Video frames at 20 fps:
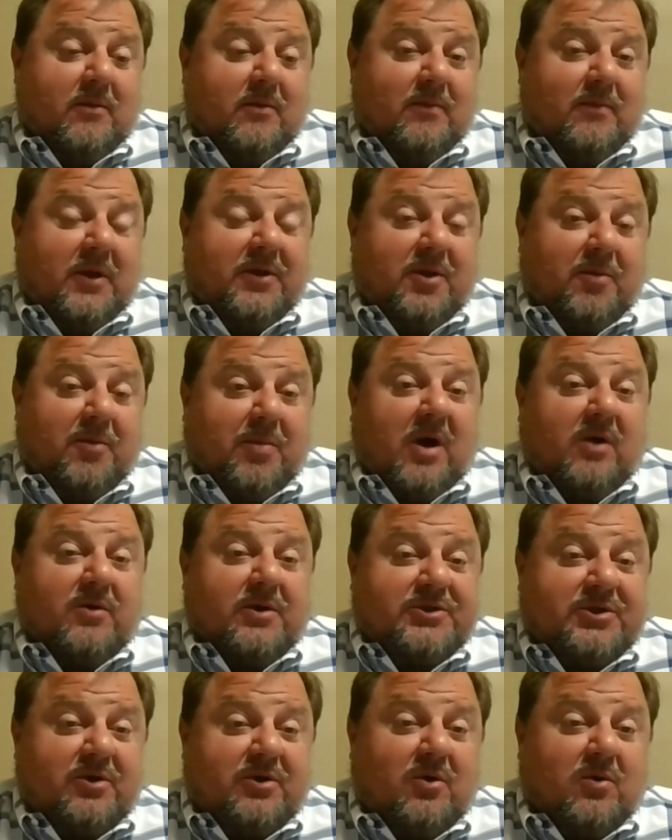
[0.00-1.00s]
that the
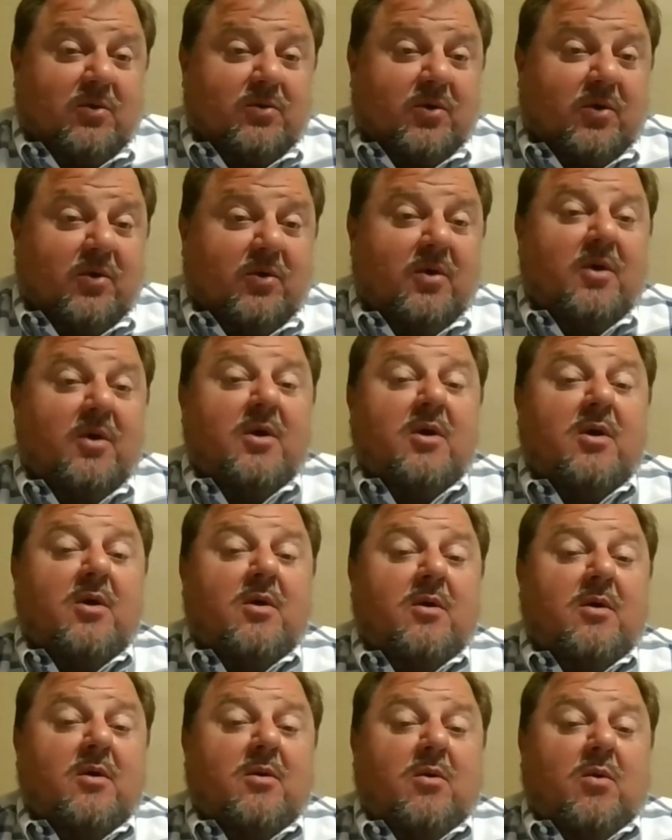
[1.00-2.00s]
policyholder
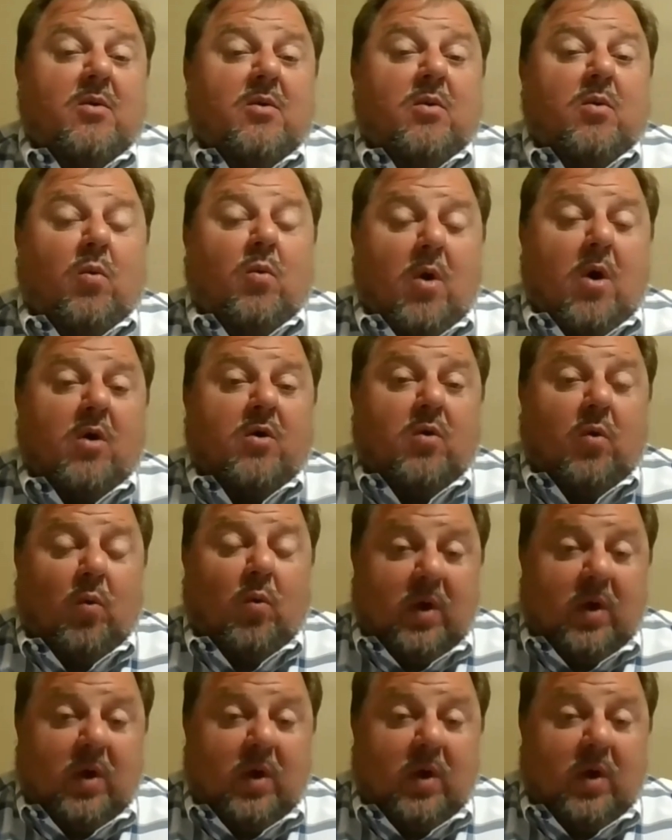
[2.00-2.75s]
walk